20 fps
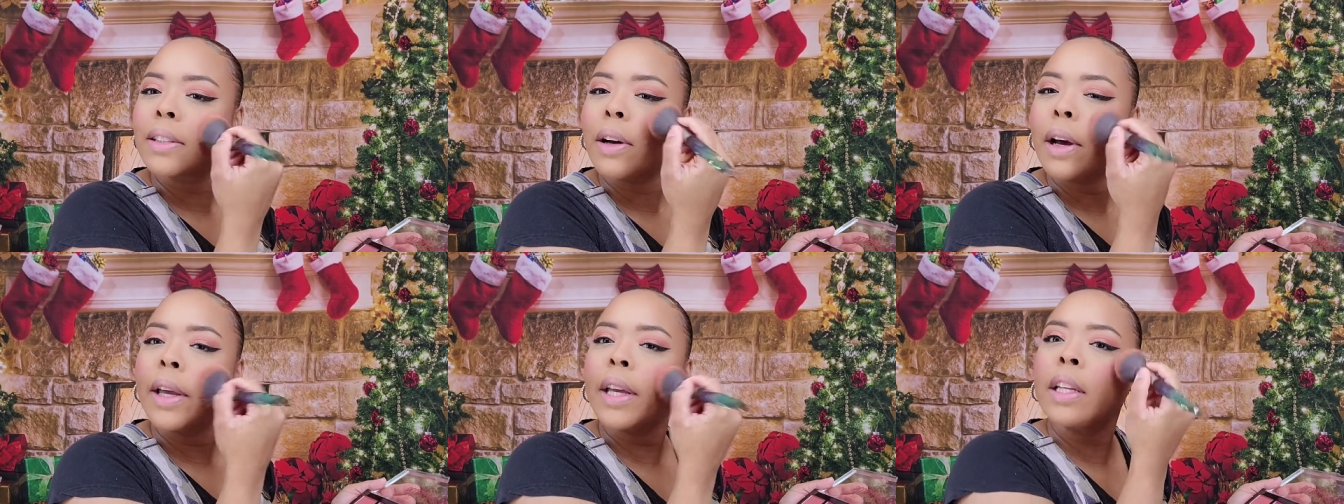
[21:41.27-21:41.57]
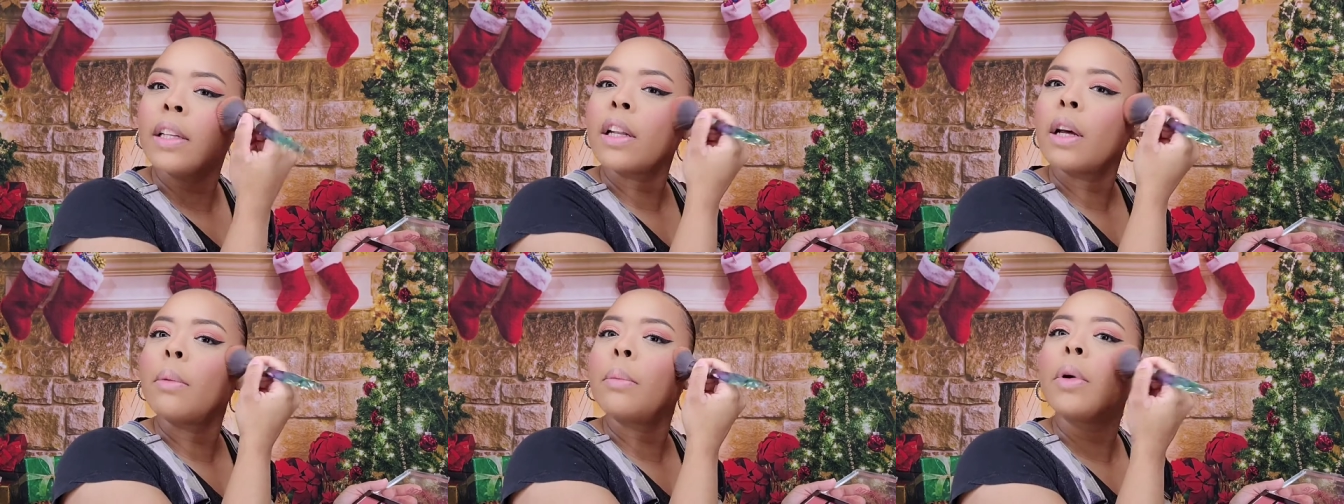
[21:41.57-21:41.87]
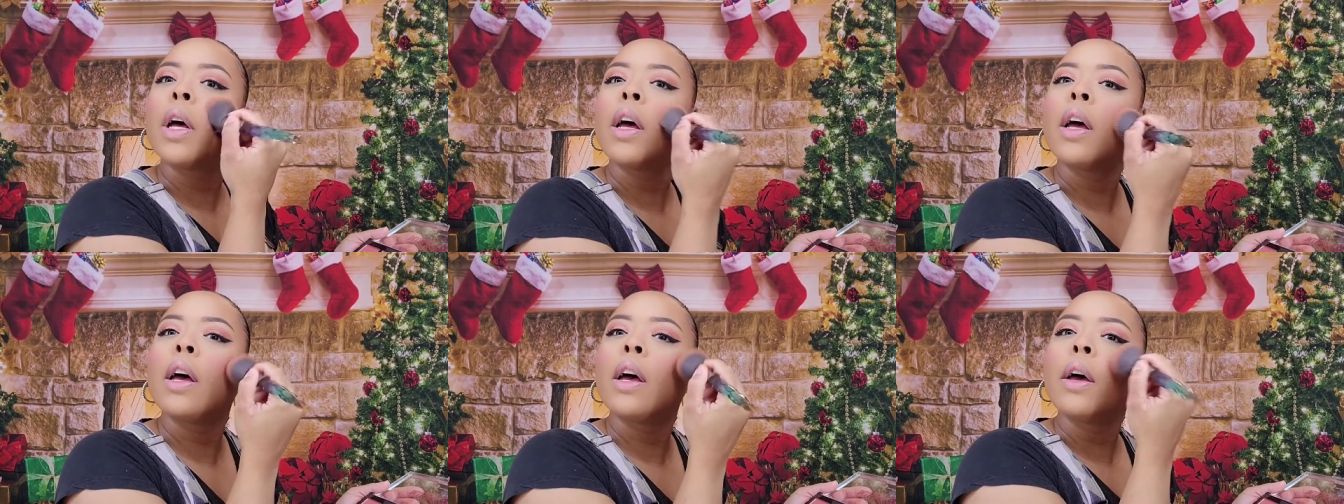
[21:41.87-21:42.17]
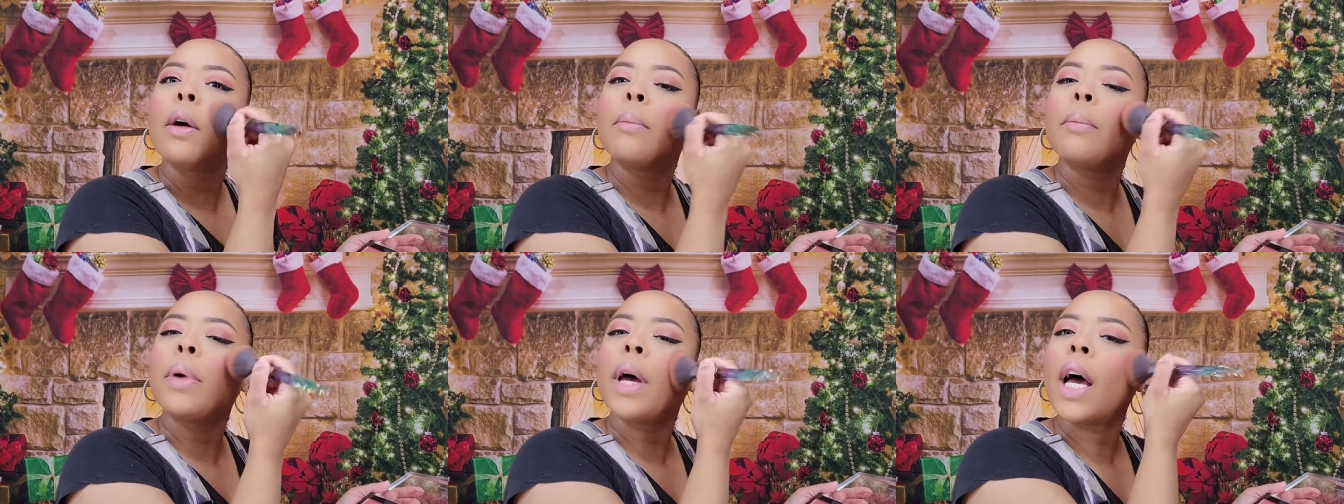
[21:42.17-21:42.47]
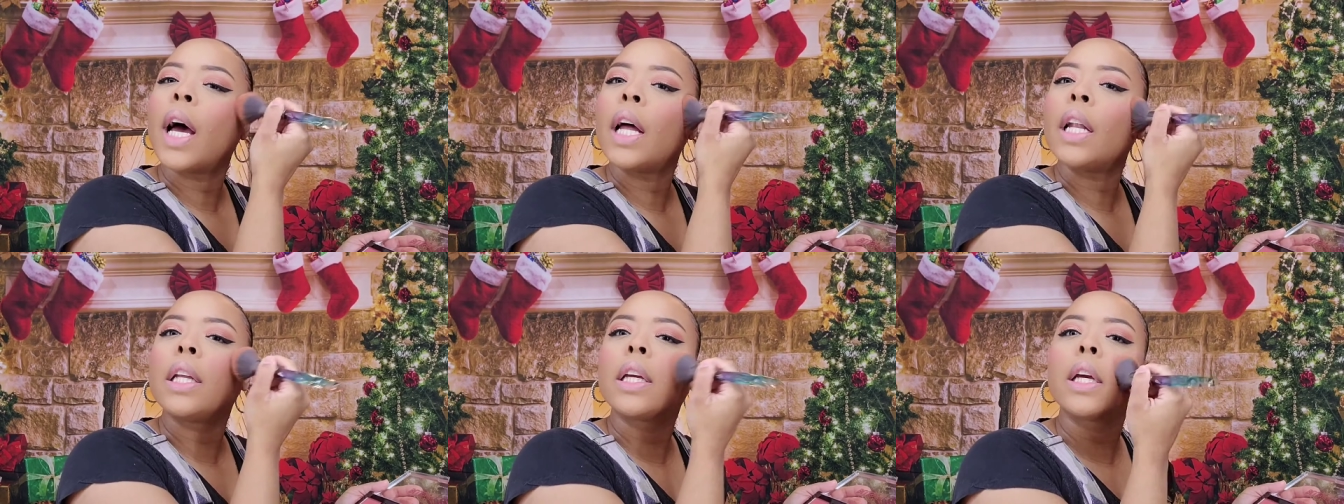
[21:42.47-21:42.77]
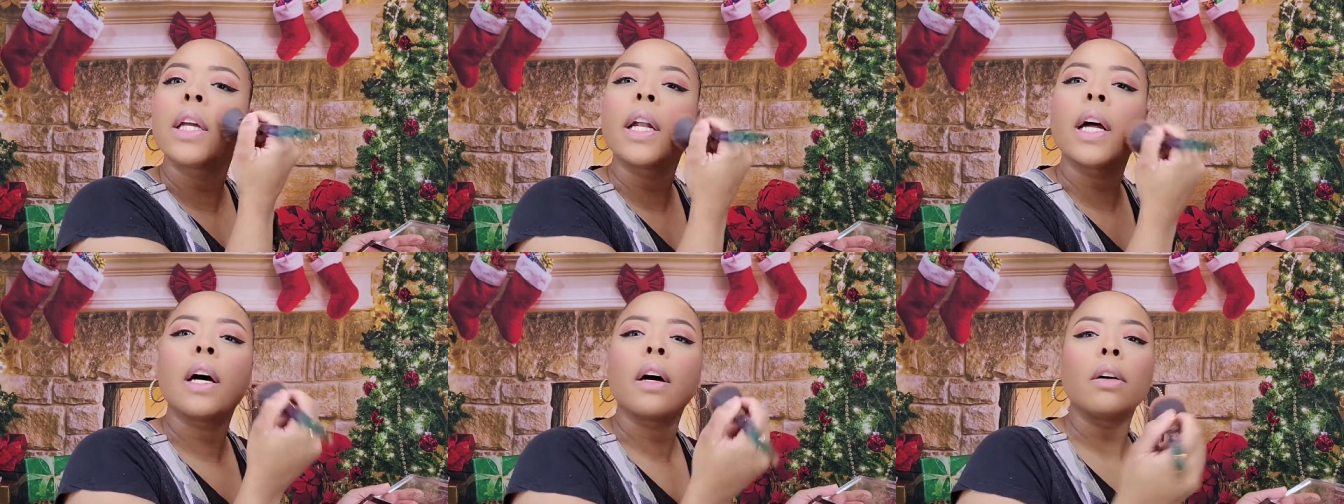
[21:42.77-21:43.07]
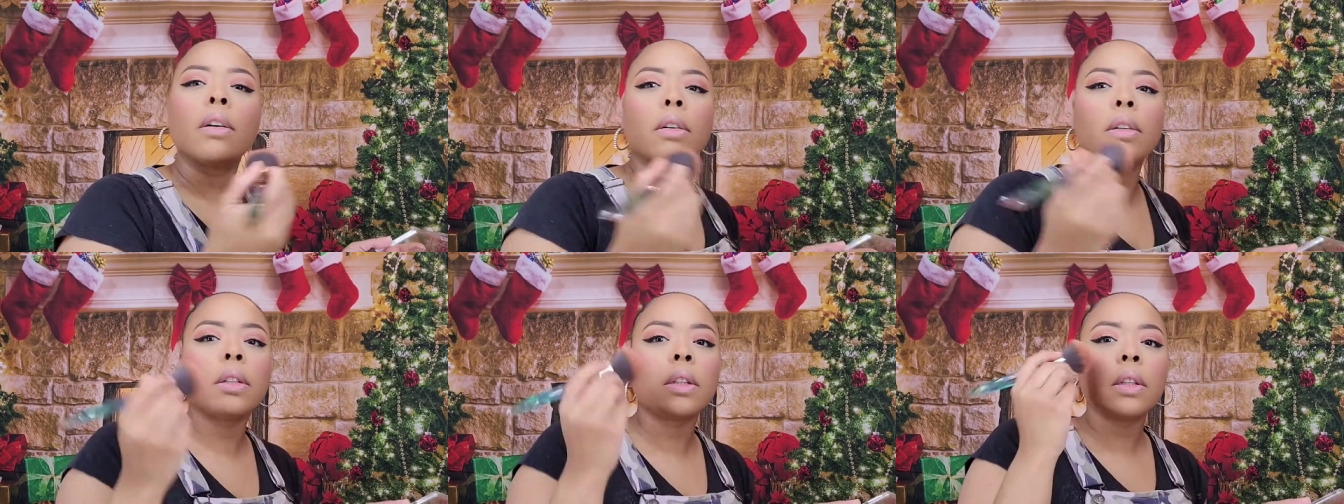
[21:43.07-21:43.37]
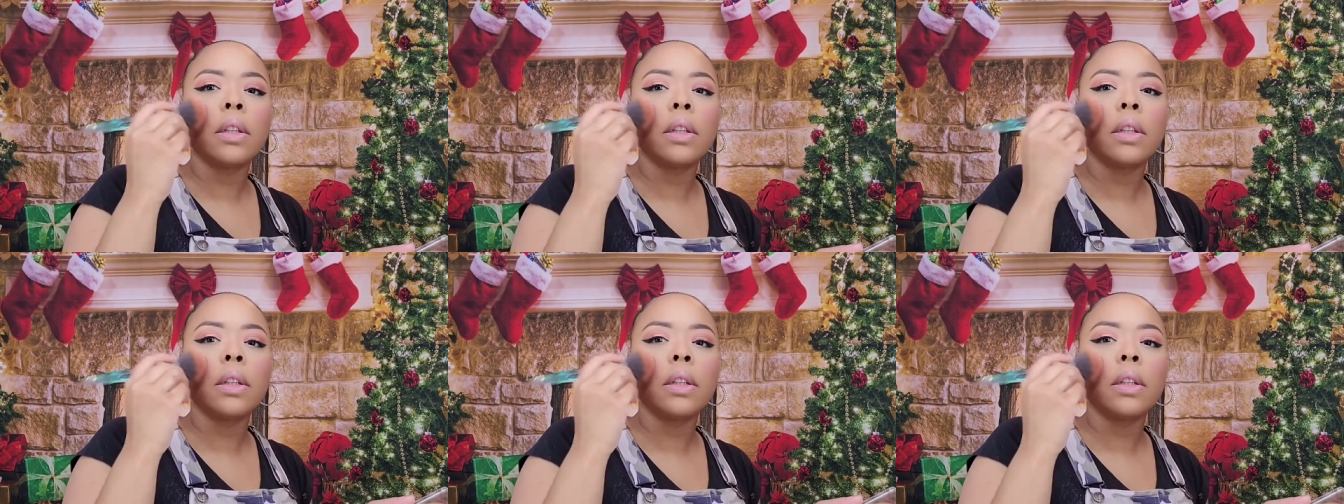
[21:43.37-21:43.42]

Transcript: So I end up padding it out.